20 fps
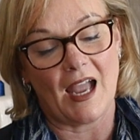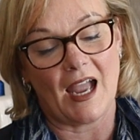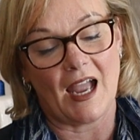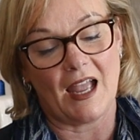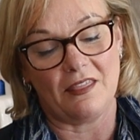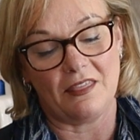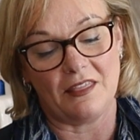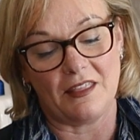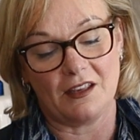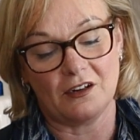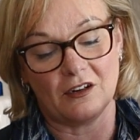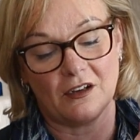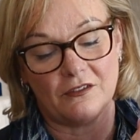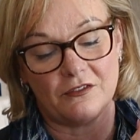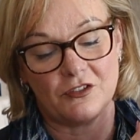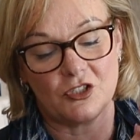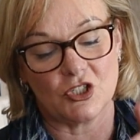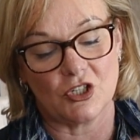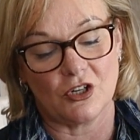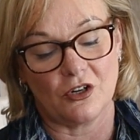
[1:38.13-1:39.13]
And then
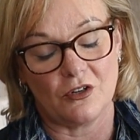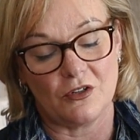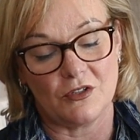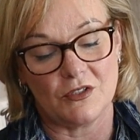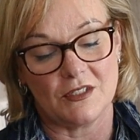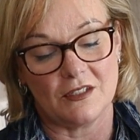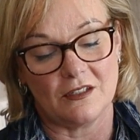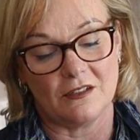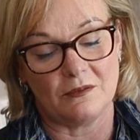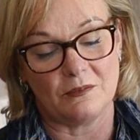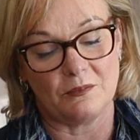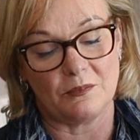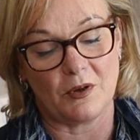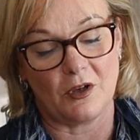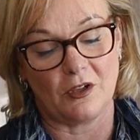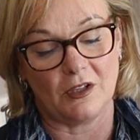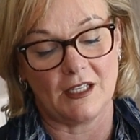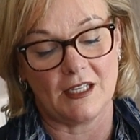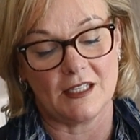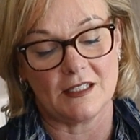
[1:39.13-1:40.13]
I've chosen
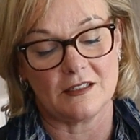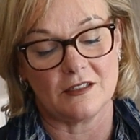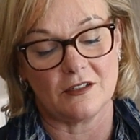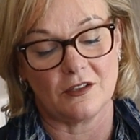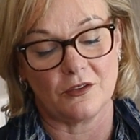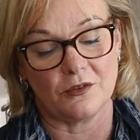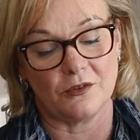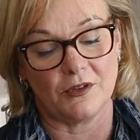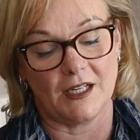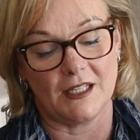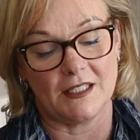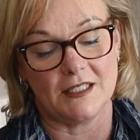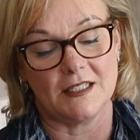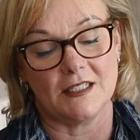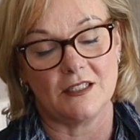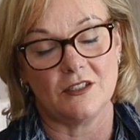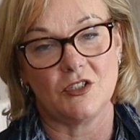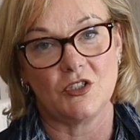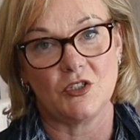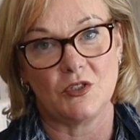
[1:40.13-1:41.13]
polyester
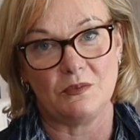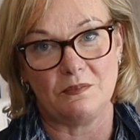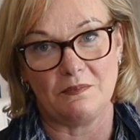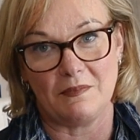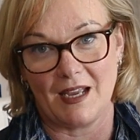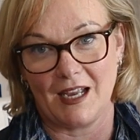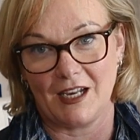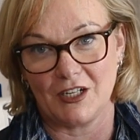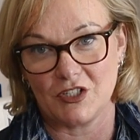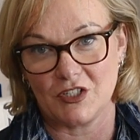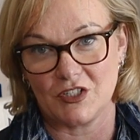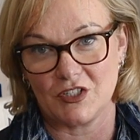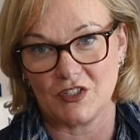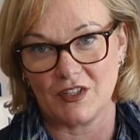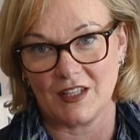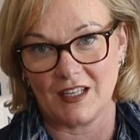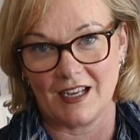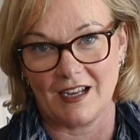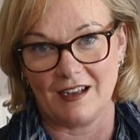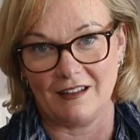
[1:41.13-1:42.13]
threads to match
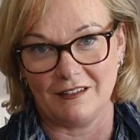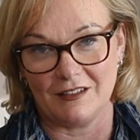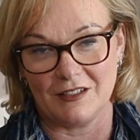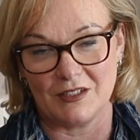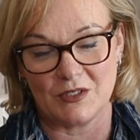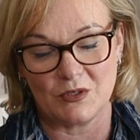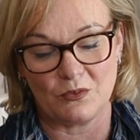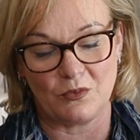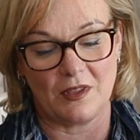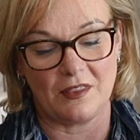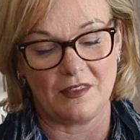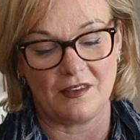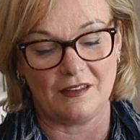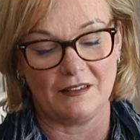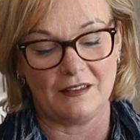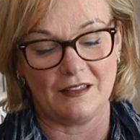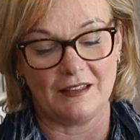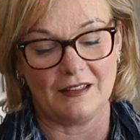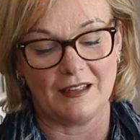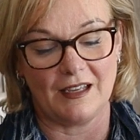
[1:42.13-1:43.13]
the colours
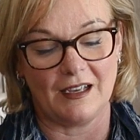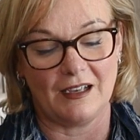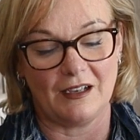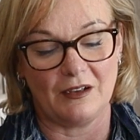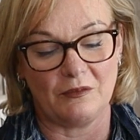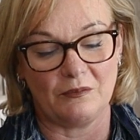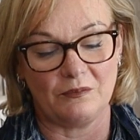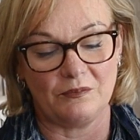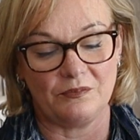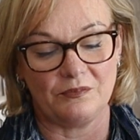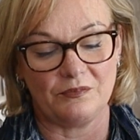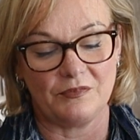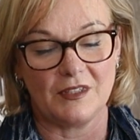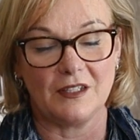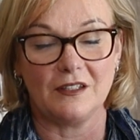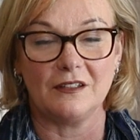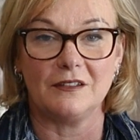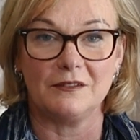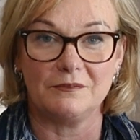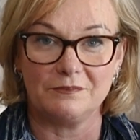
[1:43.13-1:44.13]
within
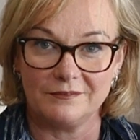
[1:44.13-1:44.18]
the